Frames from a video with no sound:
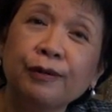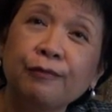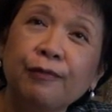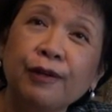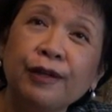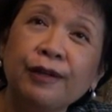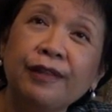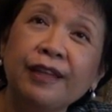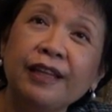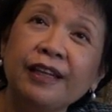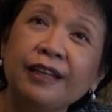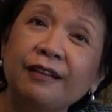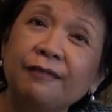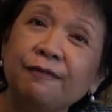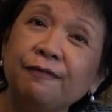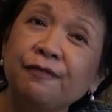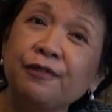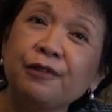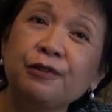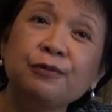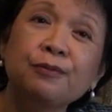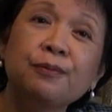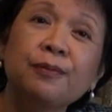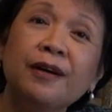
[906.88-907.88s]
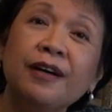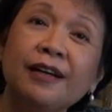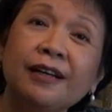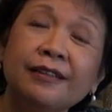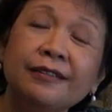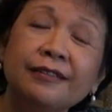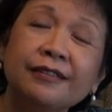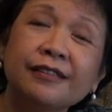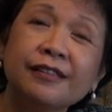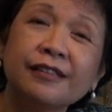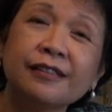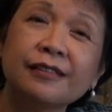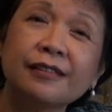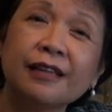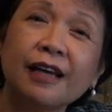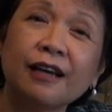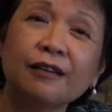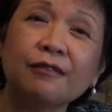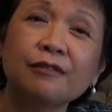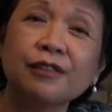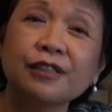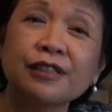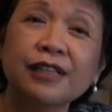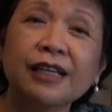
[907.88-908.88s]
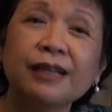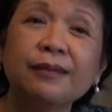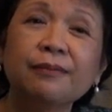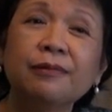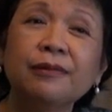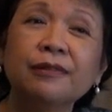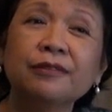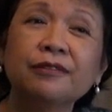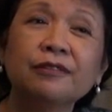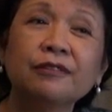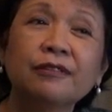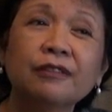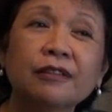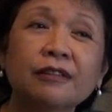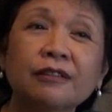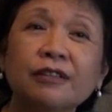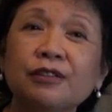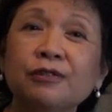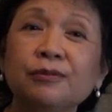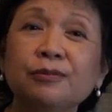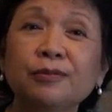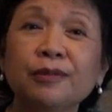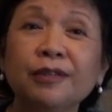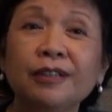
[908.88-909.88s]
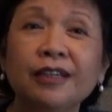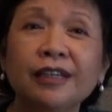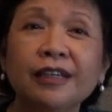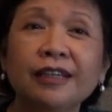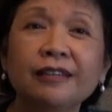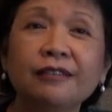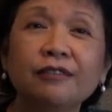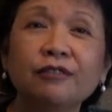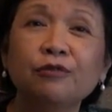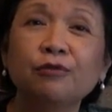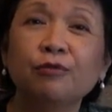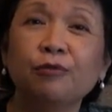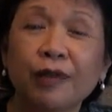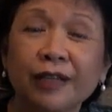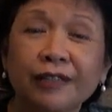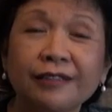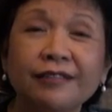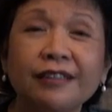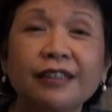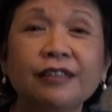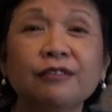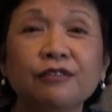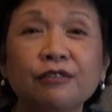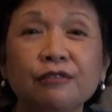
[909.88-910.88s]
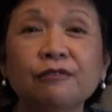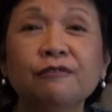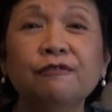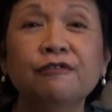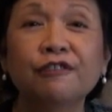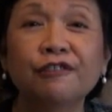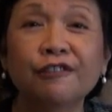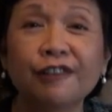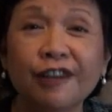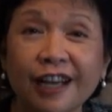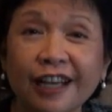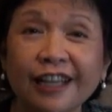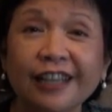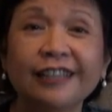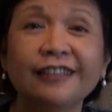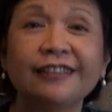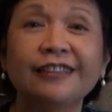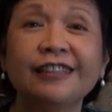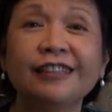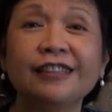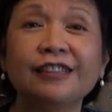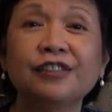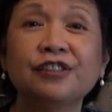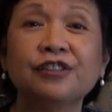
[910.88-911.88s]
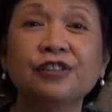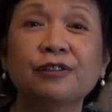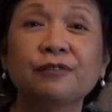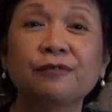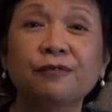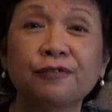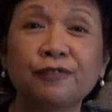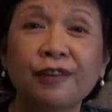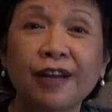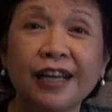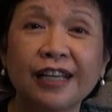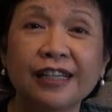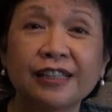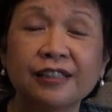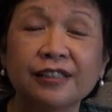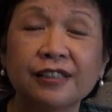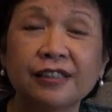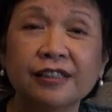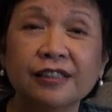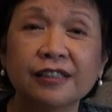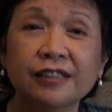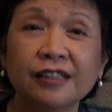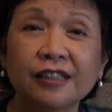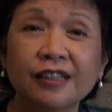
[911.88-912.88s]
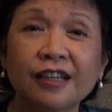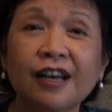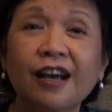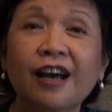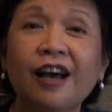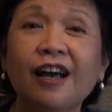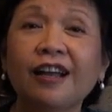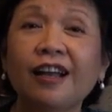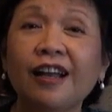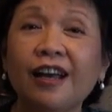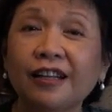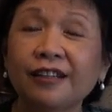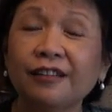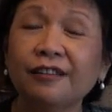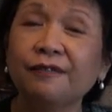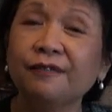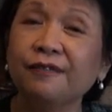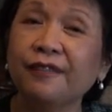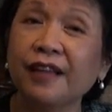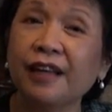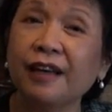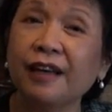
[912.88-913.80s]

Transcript: within a few months, I was able to accumulate 22 varieties of rice. A lot of